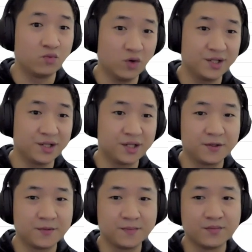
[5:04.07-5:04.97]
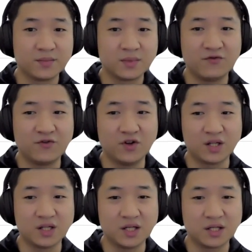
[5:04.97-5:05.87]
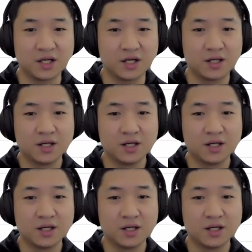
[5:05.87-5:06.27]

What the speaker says: once if you look at this site.